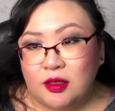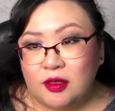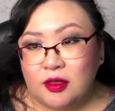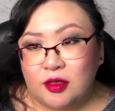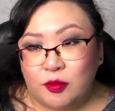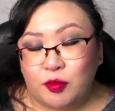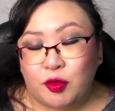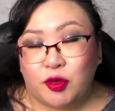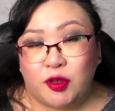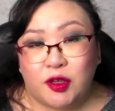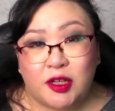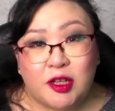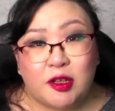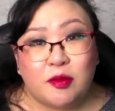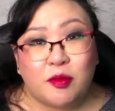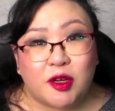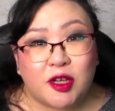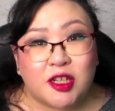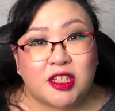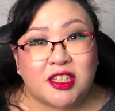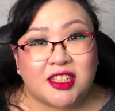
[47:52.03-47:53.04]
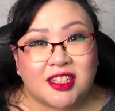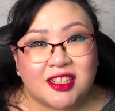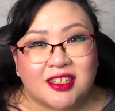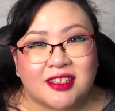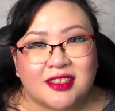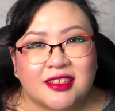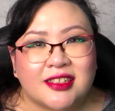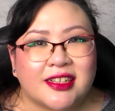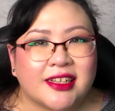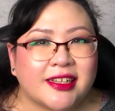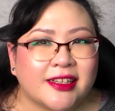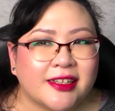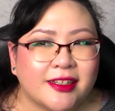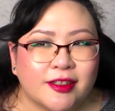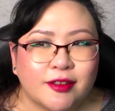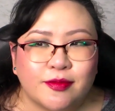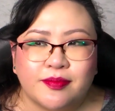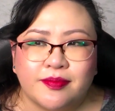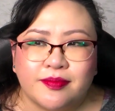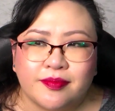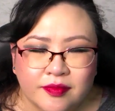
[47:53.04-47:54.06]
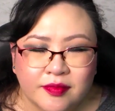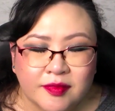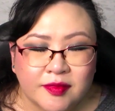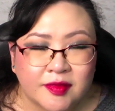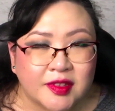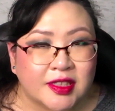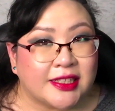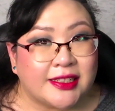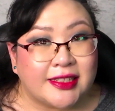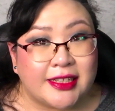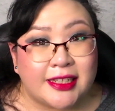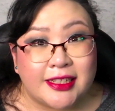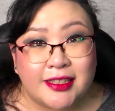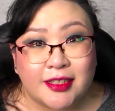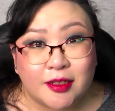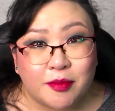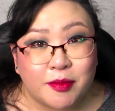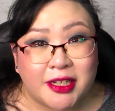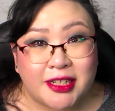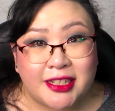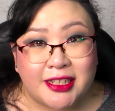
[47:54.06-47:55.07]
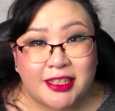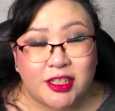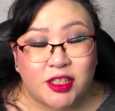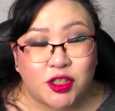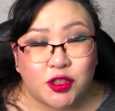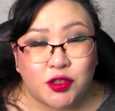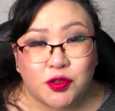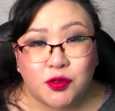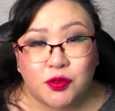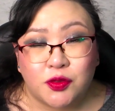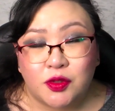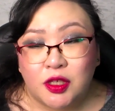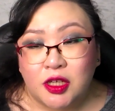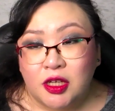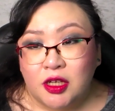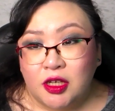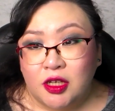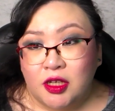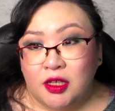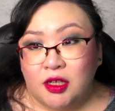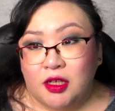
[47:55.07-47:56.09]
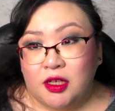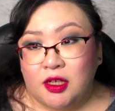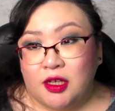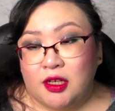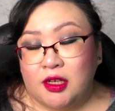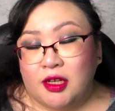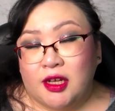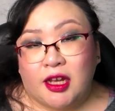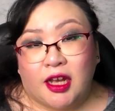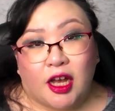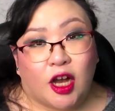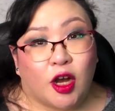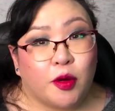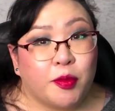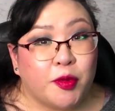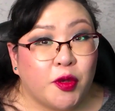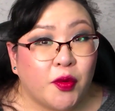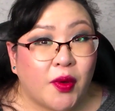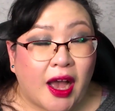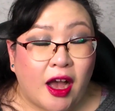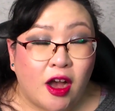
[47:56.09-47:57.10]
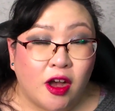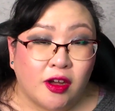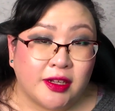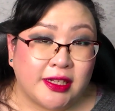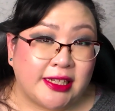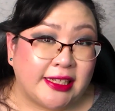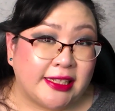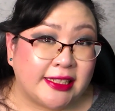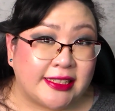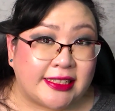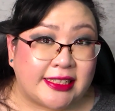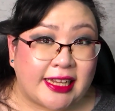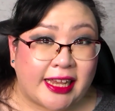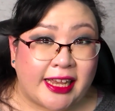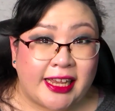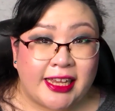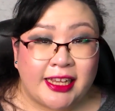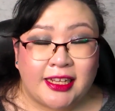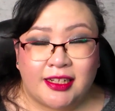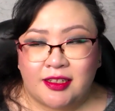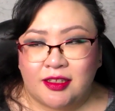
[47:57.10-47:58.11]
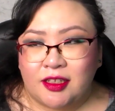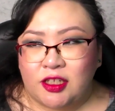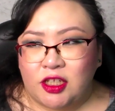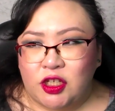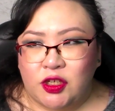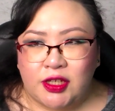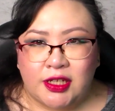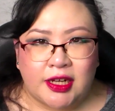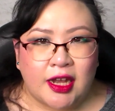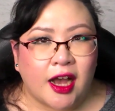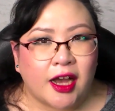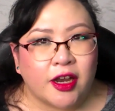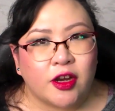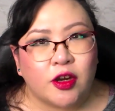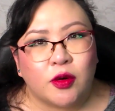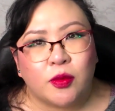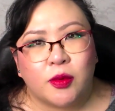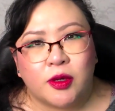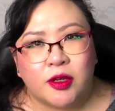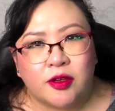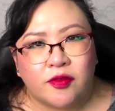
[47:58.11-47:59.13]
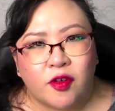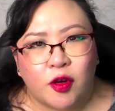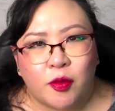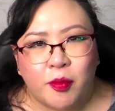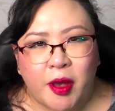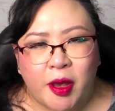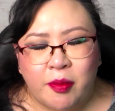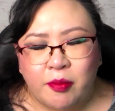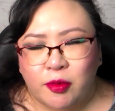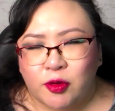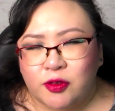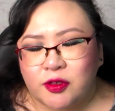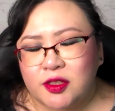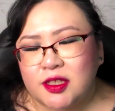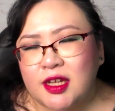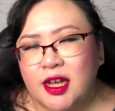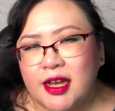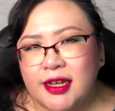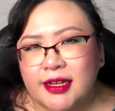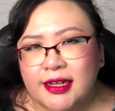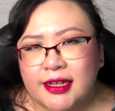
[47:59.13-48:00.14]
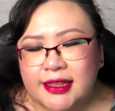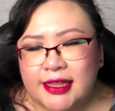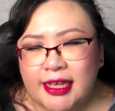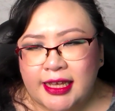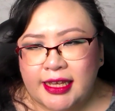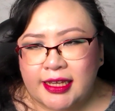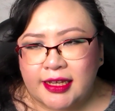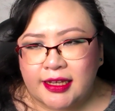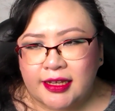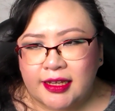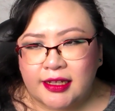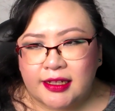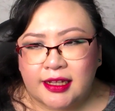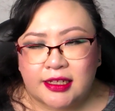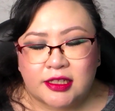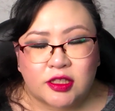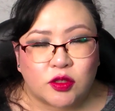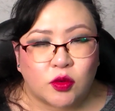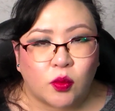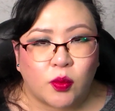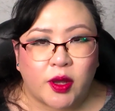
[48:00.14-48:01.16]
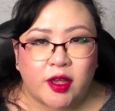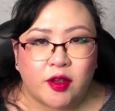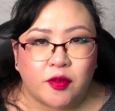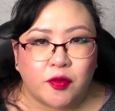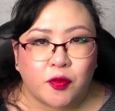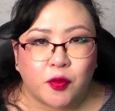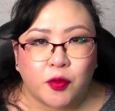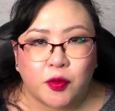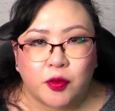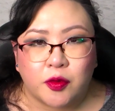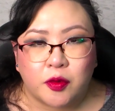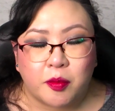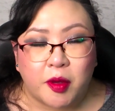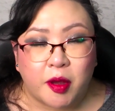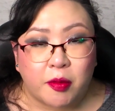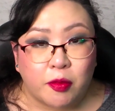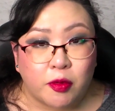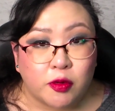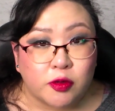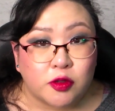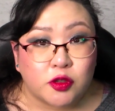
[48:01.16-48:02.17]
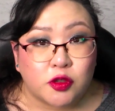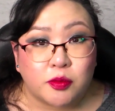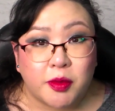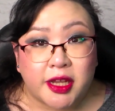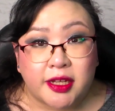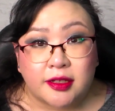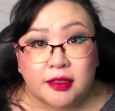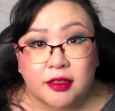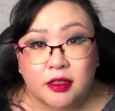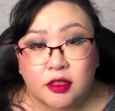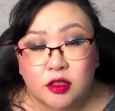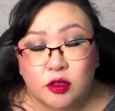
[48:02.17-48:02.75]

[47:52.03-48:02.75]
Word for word: pretty much uh, like need somebody to help you out, need a date, you can hire one of our members kind of thing. And that's a way for the members to make a little